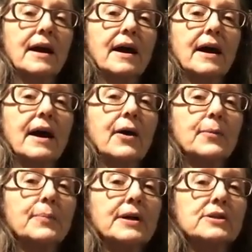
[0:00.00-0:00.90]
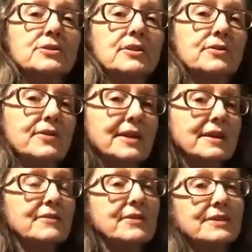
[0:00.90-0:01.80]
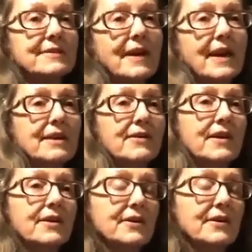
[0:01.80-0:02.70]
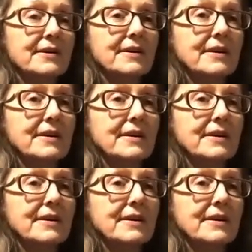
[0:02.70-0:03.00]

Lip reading: how much there's a give and take there.